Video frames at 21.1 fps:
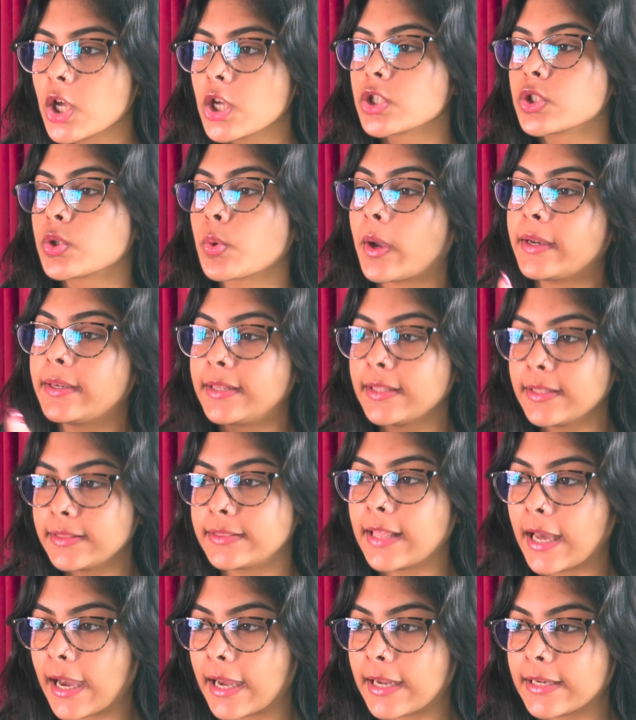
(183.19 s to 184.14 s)
So I did
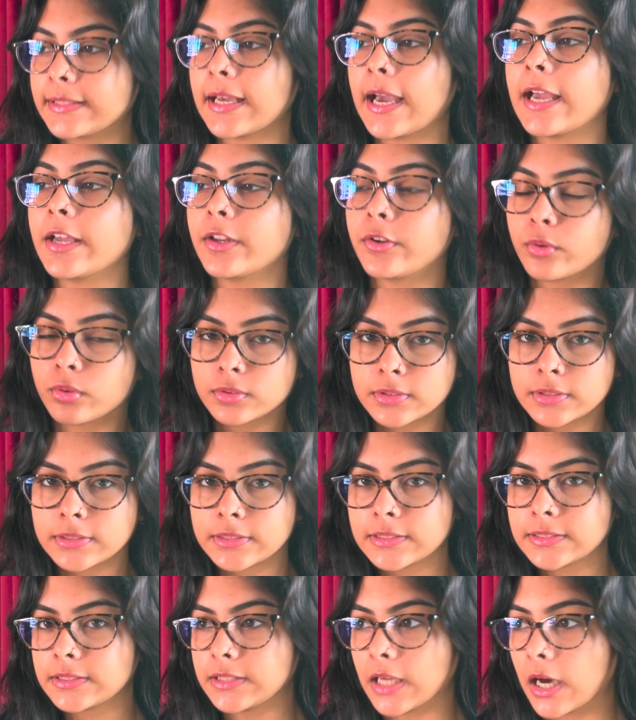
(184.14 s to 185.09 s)
that, I wrote
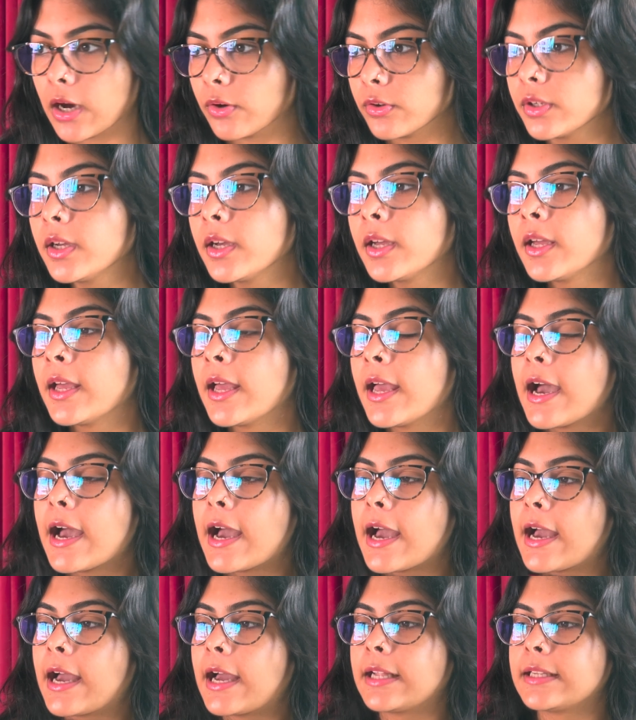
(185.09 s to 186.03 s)
this down,
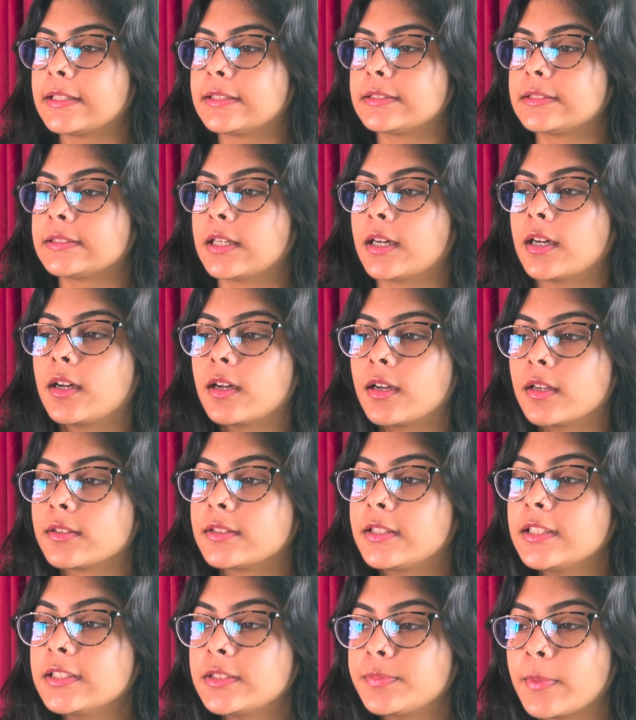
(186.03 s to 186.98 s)
and
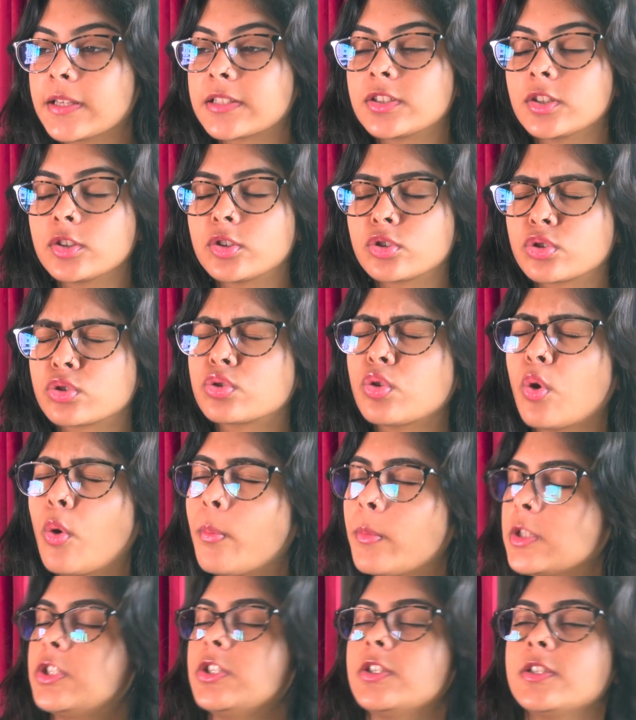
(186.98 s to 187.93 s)
this makes it so
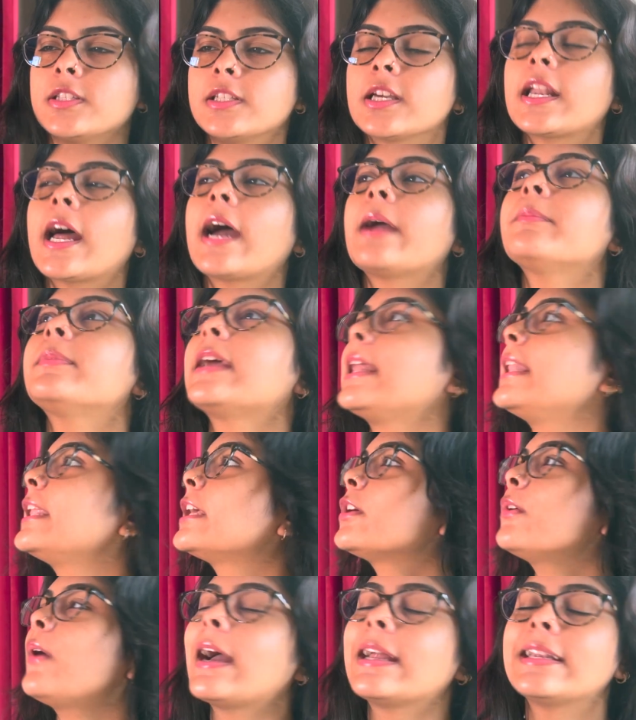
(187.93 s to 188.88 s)
much easier. I'm
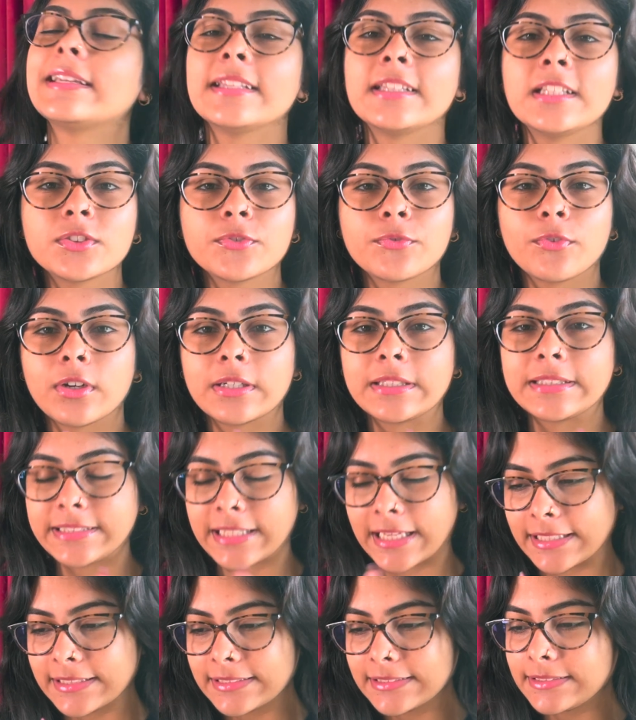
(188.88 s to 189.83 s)
telling you, I did this for
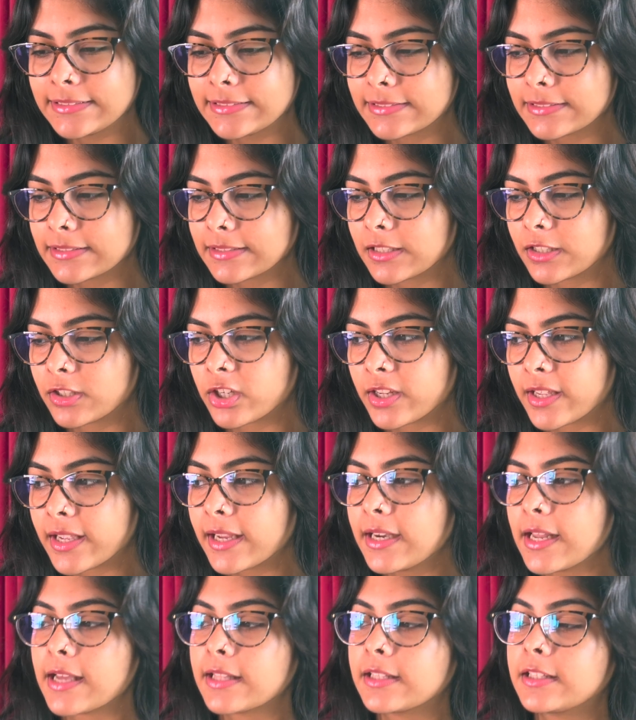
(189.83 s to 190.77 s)
10th
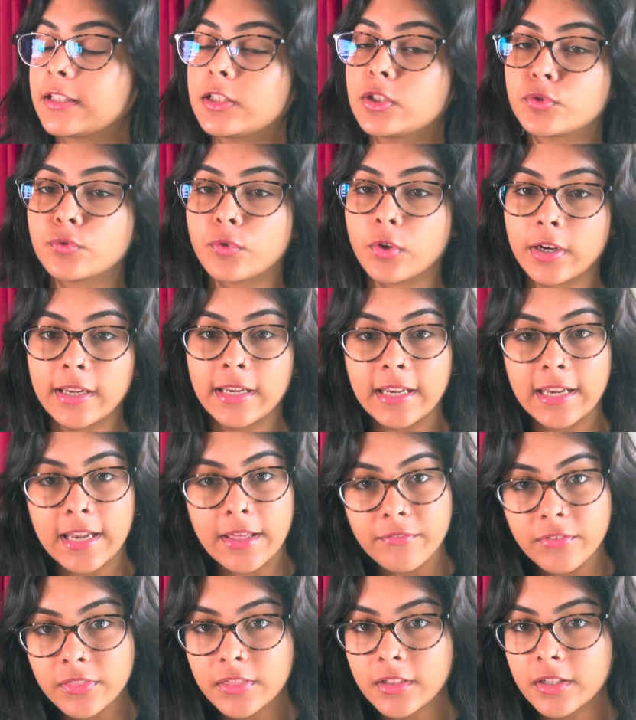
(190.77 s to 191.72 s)
grade, I did this for
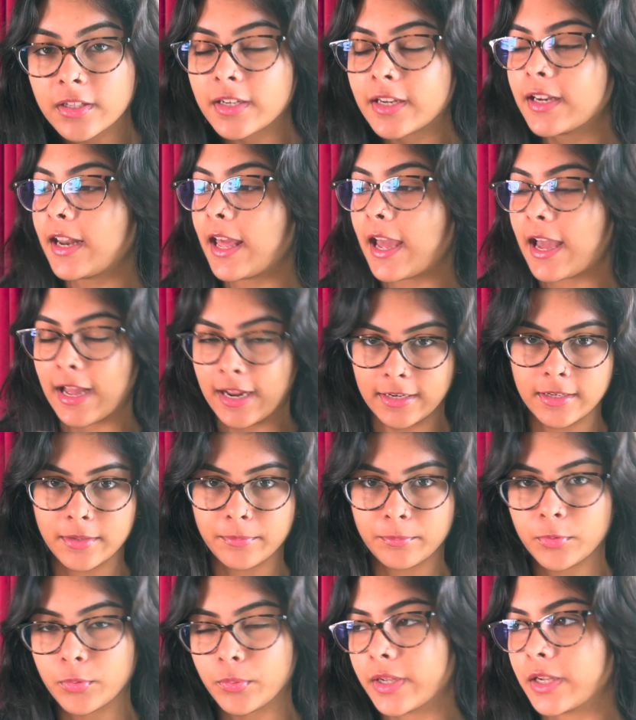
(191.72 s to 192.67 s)
11th grade, and
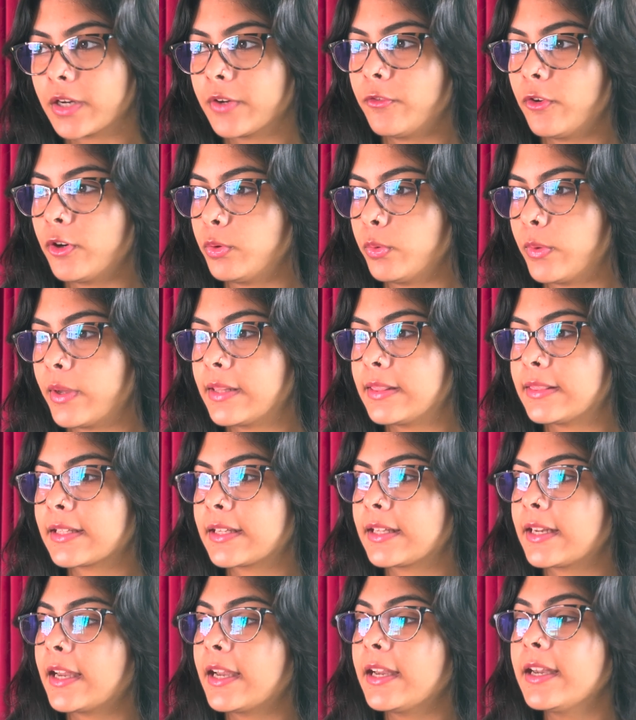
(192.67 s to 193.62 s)
I'm doing it for 12th
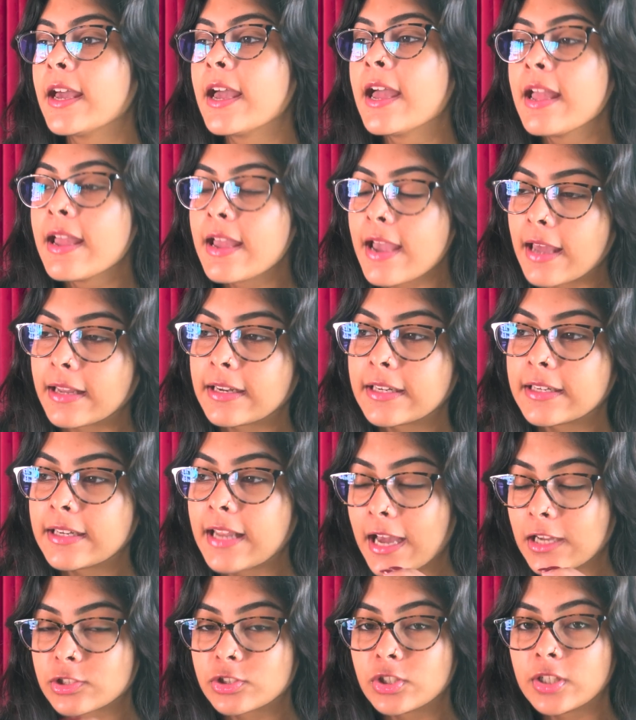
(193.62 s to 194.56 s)
grade, and it
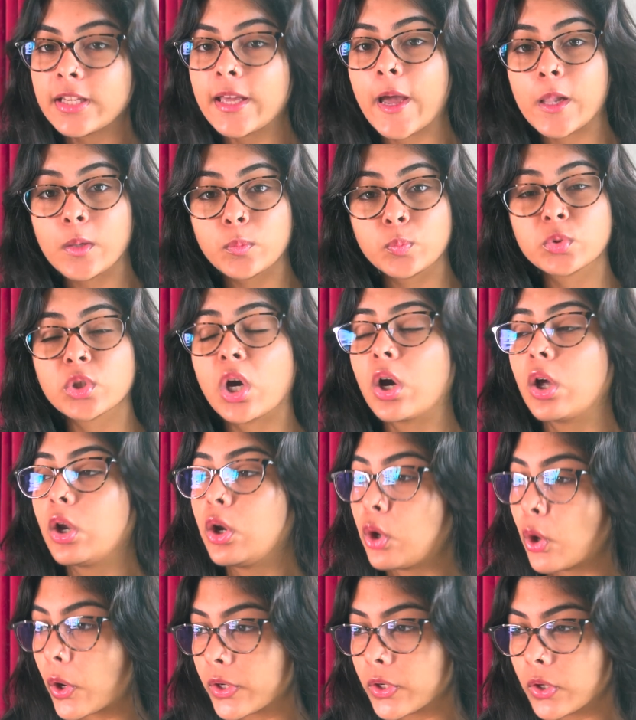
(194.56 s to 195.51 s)
actually helps a
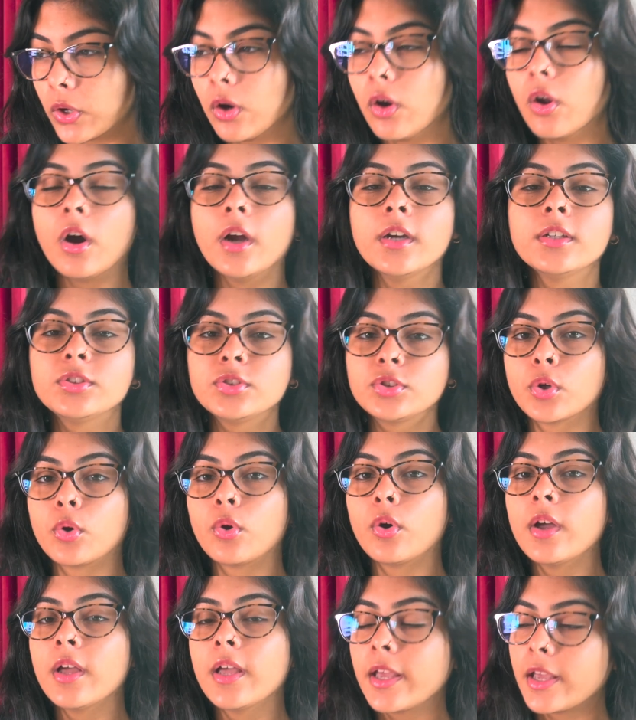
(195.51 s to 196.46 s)
lot.
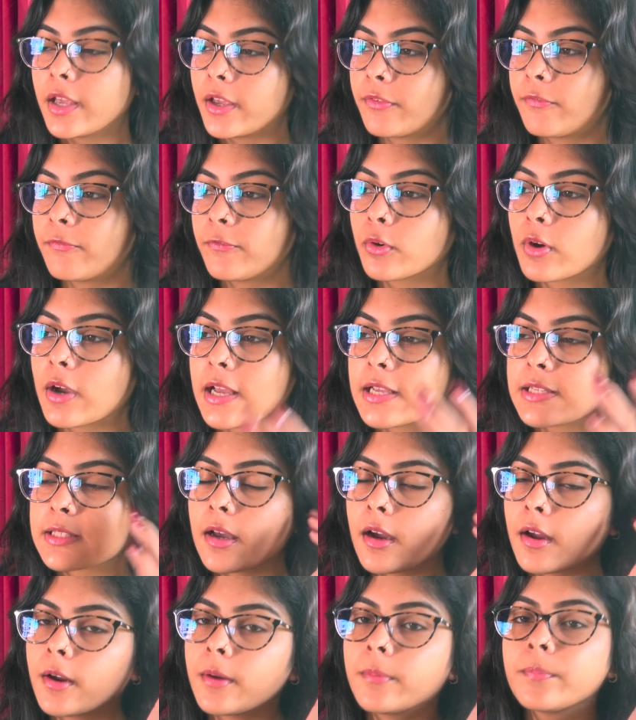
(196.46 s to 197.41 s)
So if you guys
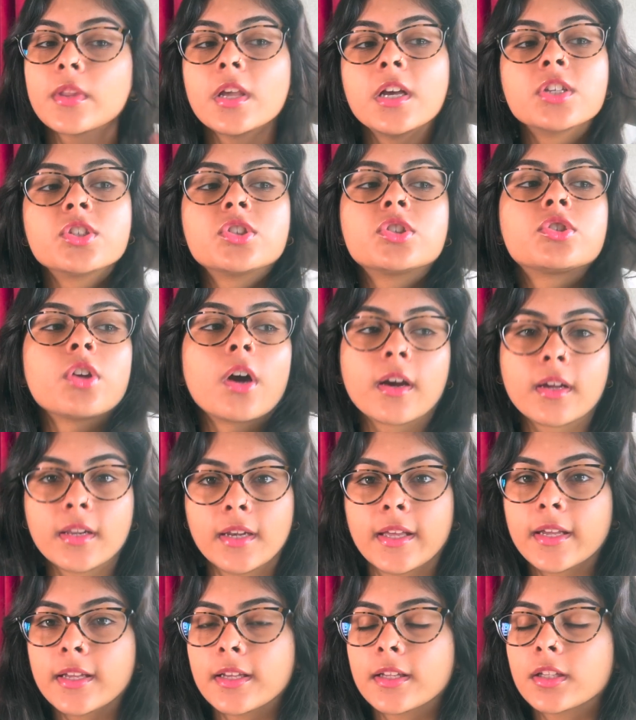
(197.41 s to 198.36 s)
are
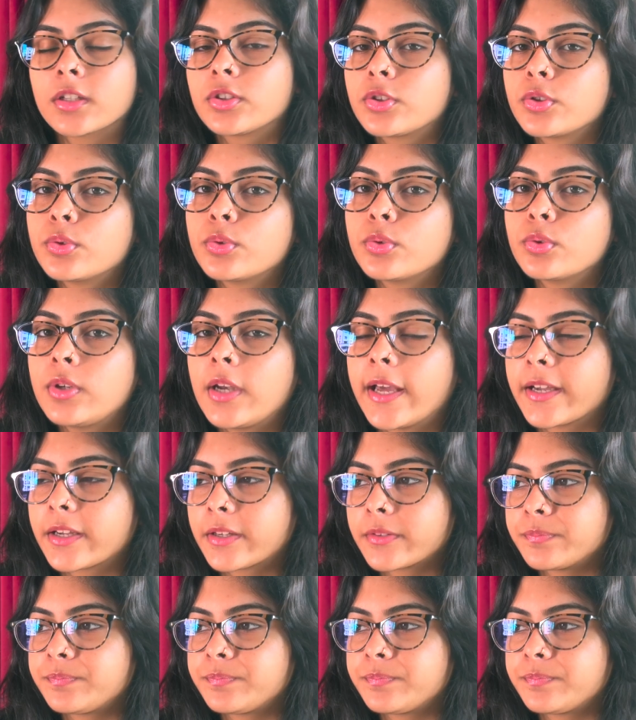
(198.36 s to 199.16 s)
struggling to like